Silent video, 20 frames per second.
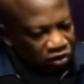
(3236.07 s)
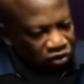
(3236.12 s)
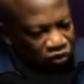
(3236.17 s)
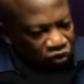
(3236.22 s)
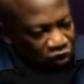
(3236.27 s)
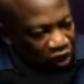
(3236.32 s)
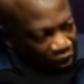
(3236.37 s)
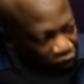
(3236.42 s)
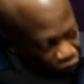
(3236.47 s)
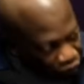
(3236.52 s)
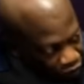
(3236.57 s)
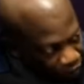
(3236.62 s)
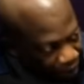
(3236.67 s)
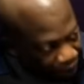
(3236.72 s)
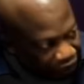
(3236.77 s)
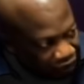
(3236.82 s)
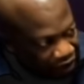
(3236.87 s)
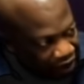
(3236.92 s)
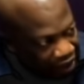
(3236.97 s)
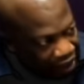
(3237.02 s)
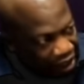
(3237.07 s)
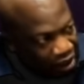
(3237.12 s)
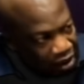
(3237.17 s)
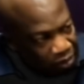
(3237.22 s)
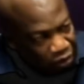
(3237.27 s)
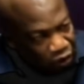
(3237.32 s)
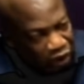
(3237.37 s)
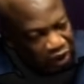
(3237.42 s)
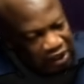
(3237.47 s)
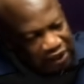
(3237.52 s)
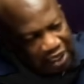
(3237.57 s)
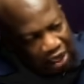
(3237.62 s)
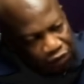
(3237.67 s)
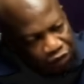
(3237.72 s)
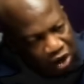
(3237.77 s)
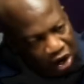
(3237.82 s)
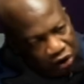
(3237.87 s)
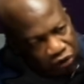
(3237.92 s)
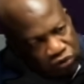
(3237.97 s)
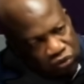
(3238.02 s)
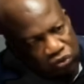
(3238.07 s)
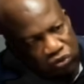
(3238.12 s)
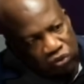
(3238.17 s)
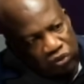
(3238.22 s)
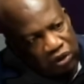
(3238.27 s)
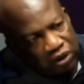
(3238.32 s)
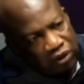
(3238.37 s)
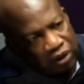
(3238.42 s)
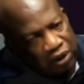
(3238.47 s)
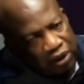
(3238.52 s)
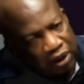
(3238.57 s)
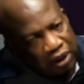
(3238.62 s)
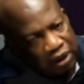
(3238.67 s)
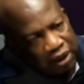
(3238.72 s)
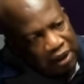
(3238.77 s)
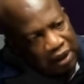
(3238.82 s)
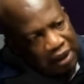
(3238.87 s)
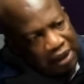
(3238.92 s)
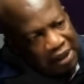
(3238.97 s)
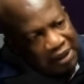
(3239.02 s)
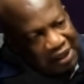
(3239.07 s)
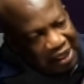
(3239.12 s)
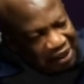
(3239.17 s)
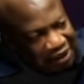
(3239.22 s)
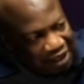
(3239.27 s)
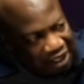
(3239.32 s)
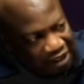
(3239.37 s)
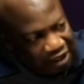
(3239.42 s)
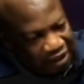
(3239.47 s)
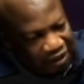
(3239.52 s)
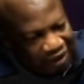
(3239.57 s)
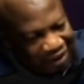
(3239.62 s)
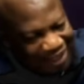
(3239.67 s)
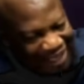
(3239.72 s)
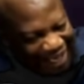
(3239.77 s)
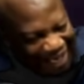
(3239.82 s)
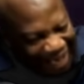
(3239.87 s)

we are good material because this time we are also interested in the